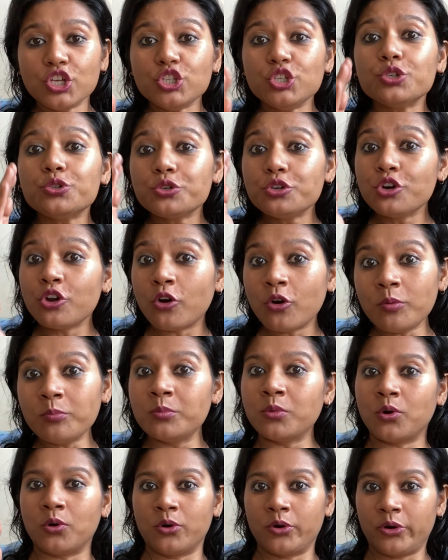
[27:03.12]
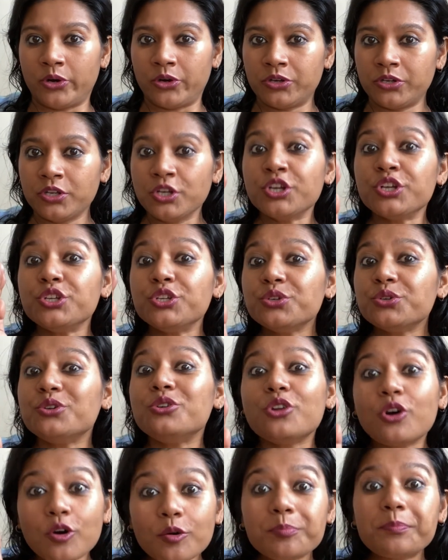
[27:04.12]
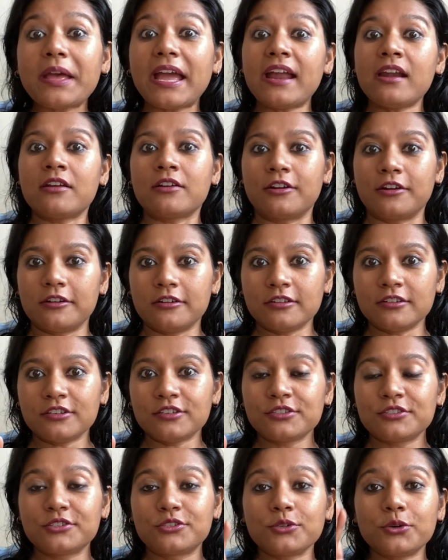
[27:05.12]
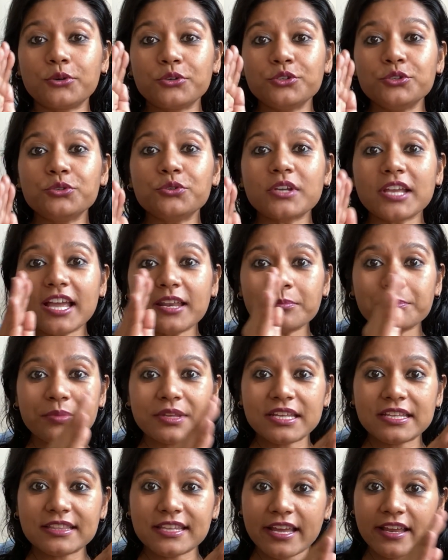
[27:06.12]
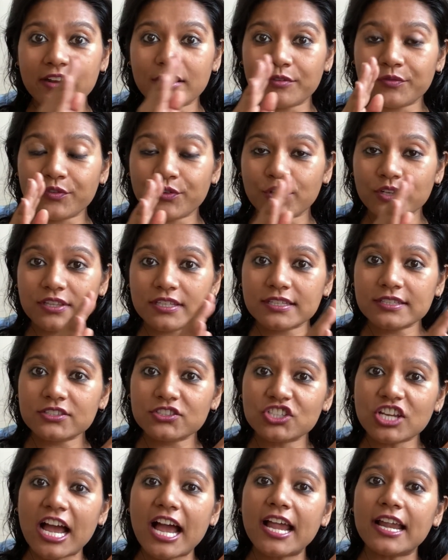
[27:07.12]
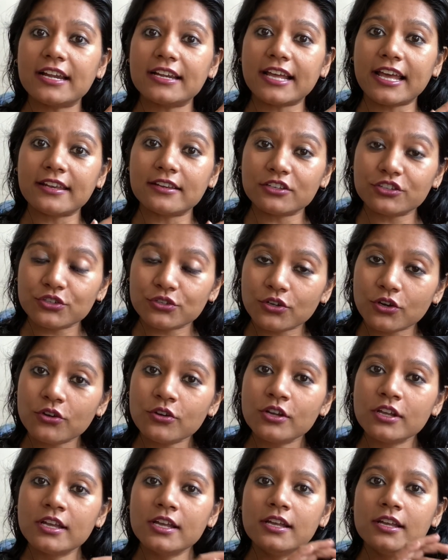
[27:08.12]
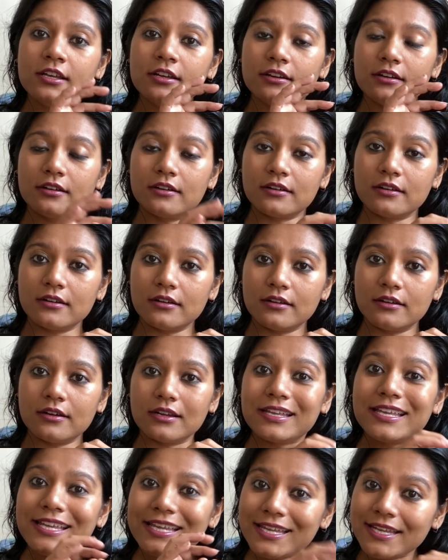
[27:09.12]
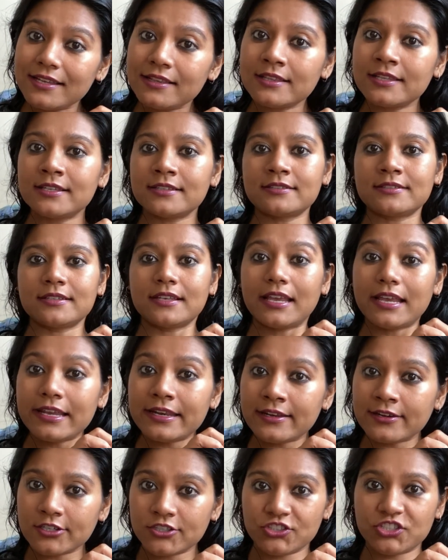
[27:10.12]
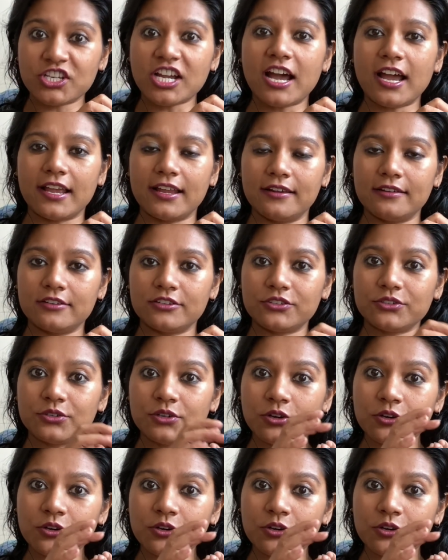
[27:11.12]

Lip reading: you know more, you know better. So you can be there for this child and, heal this inner child,